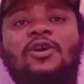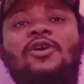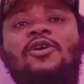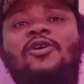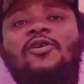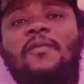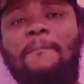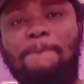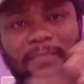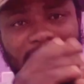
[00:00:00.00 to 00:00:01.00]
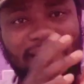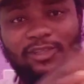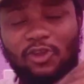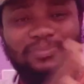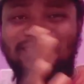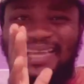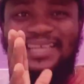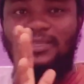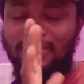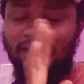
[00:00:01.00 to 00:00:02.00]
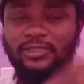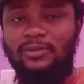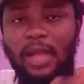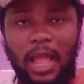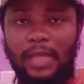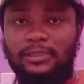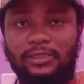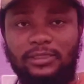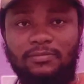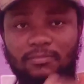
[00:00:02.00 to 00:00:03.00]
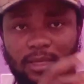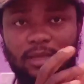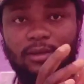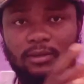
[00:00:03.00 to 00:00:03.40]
like top 10 Nigeria artists, male,